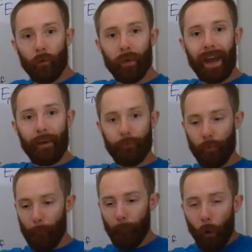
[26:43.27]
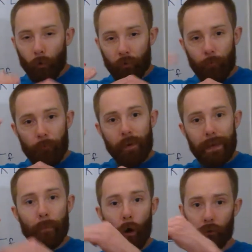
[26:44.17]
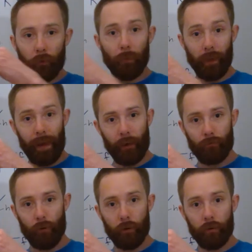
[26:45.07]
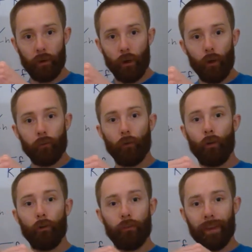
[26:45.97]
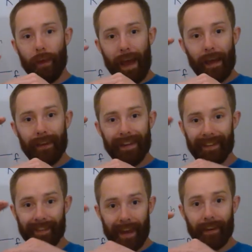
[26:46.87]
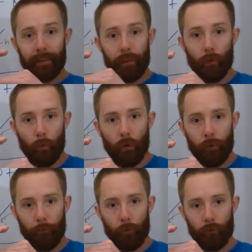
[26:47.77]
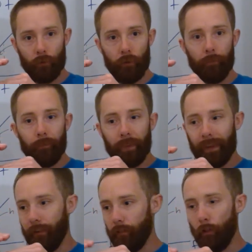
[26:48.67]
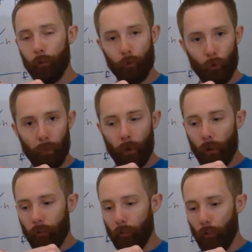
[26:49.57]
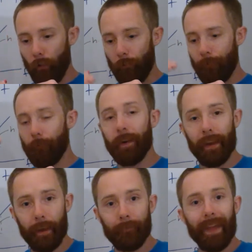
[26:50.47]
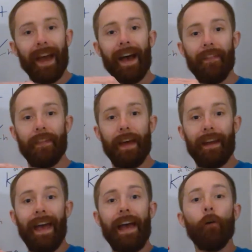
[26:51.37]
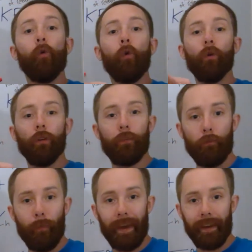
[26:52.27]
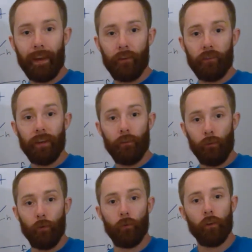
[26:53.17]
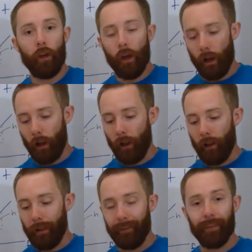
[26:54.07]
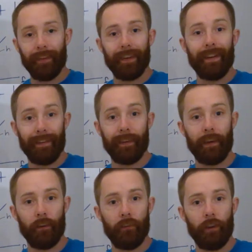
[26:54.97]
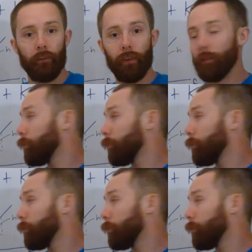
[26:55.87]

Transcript: that we have the most free possible electron, so that exactly the work function is used up to free it, and then all of the remaining energy is used into the kinetic energy. So that's